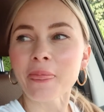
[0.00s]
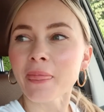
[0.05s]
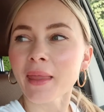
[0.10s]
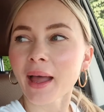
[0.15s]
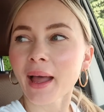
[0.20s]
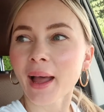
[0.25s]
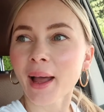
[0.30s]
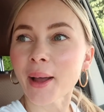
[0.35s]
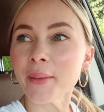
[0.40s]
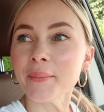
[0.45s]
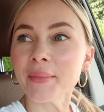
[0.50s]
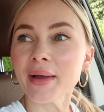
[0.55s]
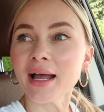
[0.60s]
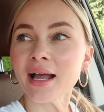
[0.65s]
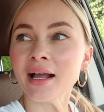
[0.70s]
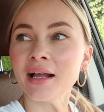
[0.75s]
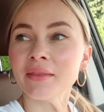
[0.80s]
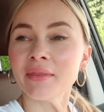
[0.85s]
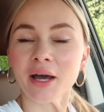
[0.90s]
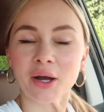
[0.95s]
Um,
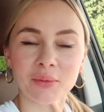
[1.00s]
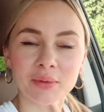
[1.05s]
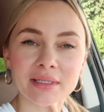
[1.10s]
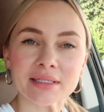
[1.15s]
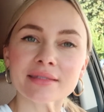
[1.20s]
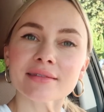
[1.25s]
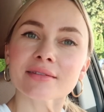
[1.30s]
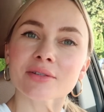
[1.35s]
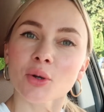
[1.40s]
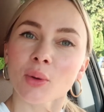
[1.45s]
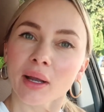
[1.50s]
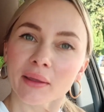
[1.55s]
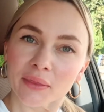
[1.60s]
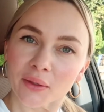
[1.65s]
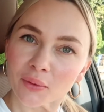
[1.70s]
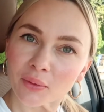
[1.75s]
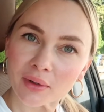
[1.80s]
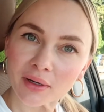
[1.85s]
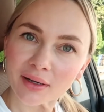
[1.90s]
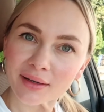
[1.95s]
that was quite
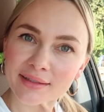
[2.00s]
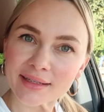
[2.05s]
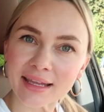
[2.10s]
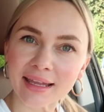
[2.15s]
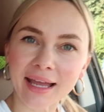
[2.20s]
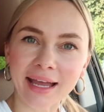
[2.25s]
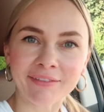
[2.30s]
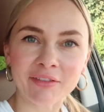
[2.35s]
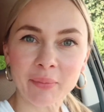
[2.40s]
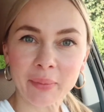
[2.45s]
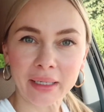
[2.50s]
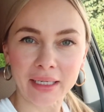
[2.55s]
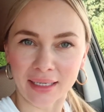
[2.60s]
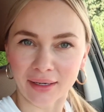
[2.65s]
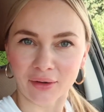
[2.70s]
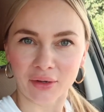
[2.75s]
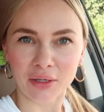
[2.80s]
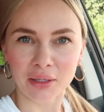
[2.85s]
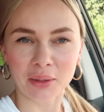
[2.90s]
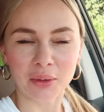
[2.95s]
the work day. I haven't been
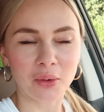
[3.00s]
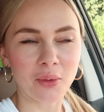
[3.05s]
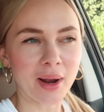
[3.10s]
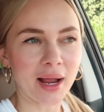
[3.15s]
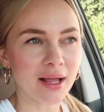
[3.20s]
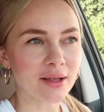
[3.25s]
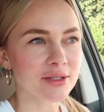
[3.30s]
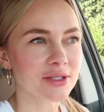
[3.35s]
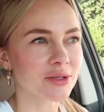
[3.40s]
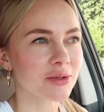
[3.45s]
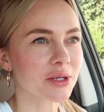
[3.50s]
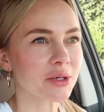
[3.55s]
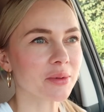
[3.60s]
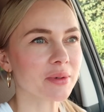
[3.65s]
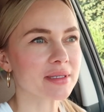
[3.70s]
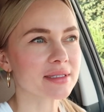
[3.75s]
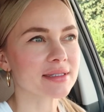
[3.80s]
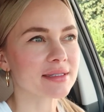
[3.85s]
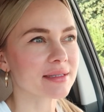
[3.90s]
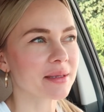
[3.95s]
here in a little while, so there
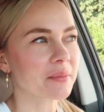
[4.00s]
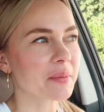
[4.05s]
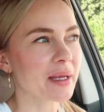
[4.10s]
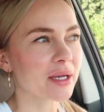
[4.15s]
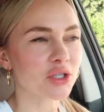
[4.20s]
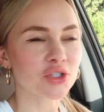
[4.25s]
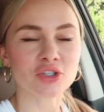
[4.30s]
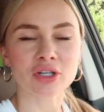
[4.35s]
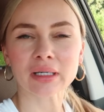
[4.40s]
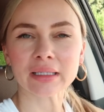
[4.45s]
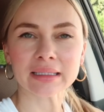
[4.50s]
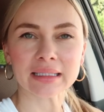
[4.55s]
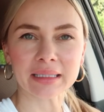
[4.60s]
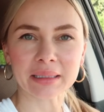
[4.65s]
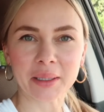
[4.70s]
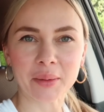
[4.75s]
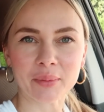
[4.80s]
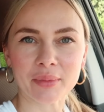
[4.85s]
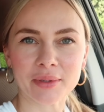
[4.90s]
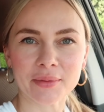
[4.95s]
was some extra
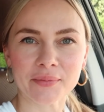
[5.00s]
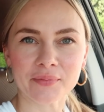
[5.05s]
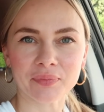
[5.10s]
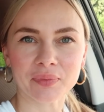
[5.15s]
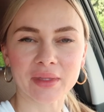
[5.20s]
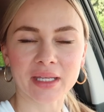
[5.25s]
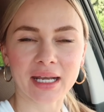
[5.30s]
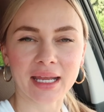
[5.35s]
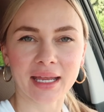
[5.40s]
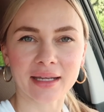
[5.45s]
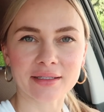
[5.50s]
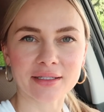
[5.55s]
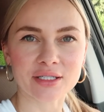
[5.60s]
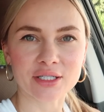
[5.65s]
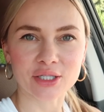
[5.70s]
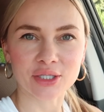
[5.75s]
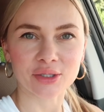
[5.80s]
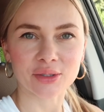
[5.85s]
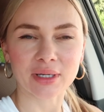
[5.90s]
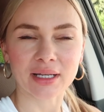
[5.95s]
cleanup that I had to
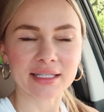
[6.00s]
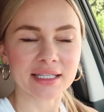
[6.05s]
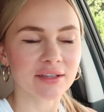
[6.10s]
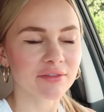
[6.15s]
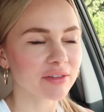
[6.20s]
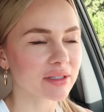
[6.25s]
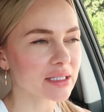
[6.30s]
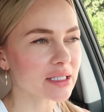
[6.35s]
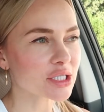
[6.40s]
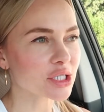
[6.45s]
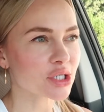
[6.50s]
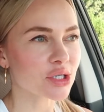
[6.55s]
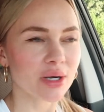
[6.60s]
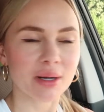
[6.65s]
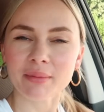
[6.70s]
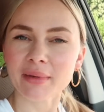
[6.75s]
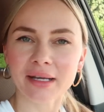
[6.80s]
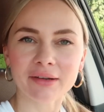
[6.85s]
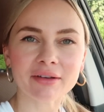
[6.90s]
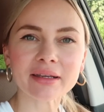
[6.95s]
do. I definitely
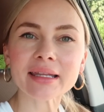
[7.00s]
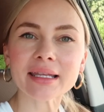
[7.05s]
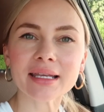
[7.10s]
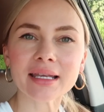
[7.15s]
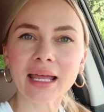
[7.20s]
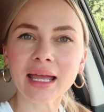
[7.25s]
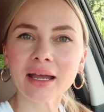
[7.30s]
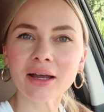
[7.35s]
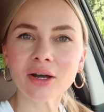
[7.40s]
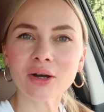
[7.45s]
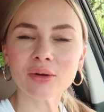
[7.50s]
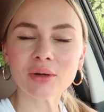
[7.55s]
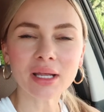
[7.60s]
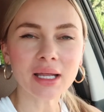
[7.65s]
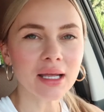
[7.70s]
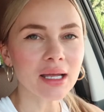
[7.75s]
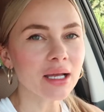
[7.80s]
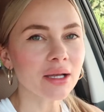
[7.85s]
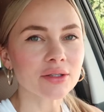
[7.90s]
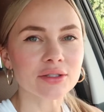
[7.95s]
scrubbed everything down,
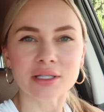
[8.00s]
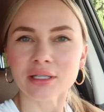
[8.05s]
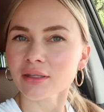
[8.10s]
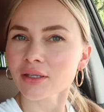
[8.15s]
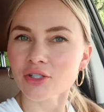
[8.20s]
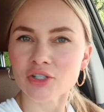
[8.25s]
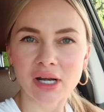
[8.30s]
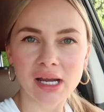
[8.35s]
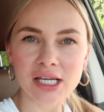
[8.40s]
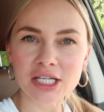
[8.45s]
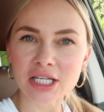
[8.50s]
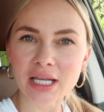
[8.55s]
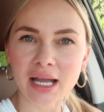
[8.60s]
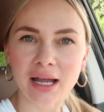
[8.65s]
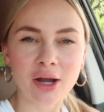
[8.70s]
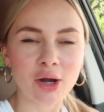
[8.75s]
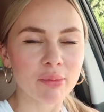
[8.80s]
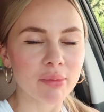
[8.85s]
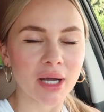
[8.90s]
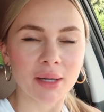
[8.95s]
took the trash
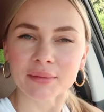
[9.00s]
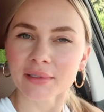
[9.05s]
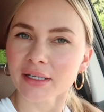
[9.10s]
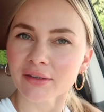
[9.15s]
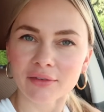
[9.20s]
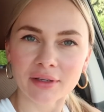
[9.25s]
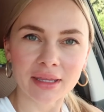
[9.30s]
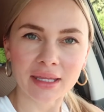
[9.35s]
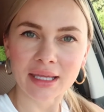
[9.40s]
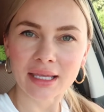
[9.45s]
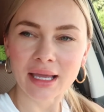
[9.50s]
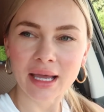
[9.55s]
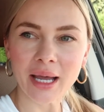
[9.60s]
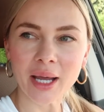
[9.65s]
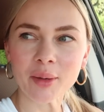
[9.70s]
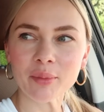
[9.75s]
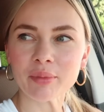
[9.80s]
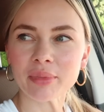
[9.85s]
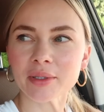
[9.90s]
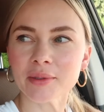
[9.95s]
out, mopped everything
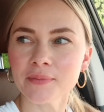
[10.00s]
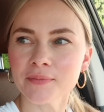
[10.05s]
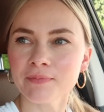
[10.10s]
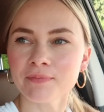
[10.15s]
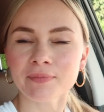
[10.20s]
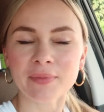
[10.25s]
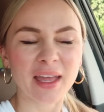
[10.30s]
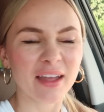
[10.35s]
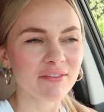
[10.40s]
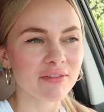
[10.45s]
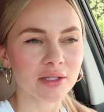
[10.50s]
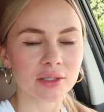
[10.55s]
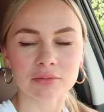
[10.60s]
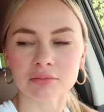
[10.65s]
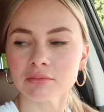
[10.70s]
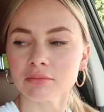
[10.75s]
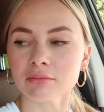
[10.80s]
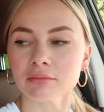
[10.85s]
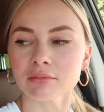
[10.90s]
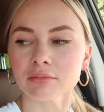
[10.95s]
up. Mama, I, I don't
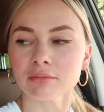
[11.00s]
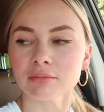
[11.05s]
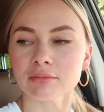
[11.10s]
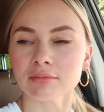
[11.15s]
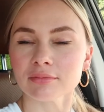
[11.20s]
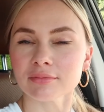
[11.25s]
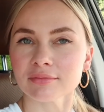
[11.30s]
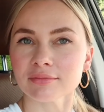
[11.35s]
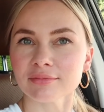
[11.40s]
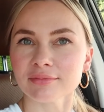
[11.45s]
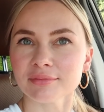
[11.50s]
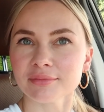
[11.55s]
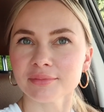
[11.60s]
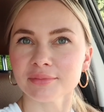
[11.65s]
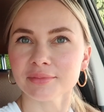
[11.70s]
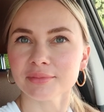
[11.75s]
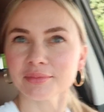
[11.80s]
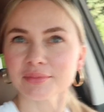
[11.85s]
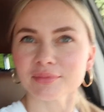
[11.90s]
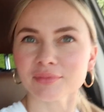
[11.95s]
know how to
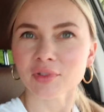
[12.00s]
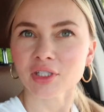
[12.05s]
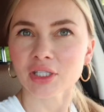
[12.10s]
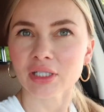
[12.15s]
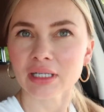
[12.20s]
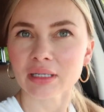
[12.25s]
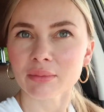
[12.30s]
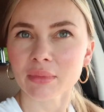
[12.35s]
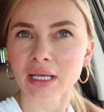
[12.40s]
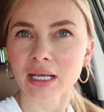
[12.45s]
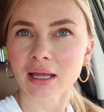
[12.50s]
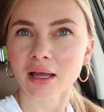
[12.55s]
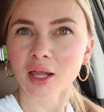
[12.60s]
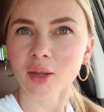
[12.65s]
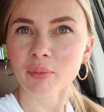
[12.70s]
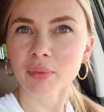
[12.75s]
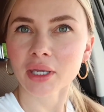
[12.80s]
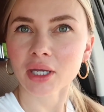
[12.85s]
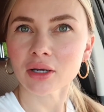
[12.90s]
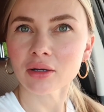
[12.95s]
do this. You need me to
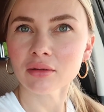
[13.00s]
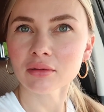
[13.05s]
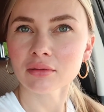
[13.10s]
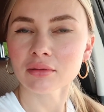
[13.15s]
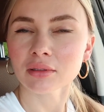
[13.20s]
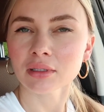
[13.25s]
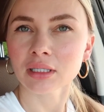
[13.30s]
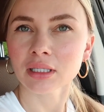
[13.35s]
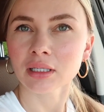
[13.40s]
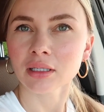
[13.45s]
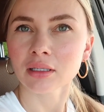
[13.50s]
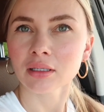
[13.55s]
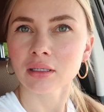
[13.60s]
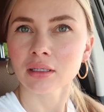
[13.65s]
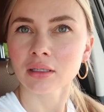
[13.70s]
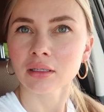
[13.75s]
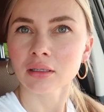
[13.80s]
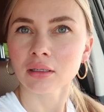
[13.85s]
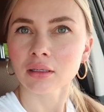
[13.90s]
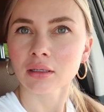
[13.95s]
help you? Yeah.
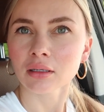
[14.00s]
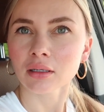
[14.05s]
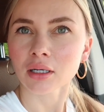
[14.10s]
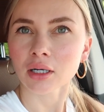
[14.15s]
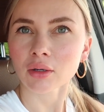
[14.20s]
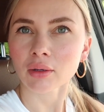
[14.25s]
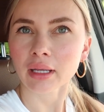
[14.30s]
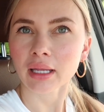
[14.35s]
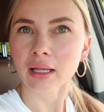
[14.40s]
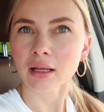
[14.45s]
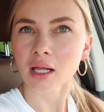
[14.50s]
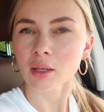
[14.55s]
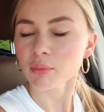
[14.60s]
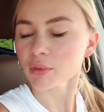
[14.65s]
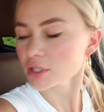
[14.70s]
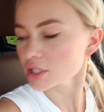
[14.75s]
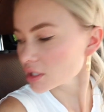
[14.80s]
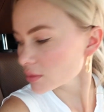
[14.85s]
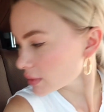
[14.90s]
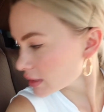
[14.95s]
Okay, I'll help
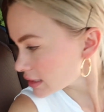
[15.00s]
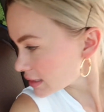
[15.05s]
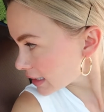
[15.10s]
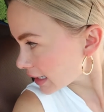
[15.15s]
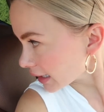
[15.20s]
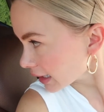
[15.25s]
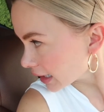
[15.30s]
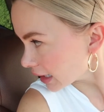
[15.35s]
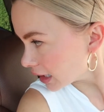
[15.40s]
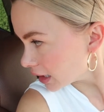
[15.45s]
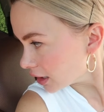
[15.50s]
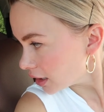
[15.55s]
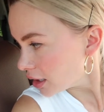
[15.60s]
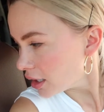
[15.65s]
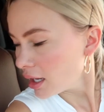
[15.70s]
you just one second.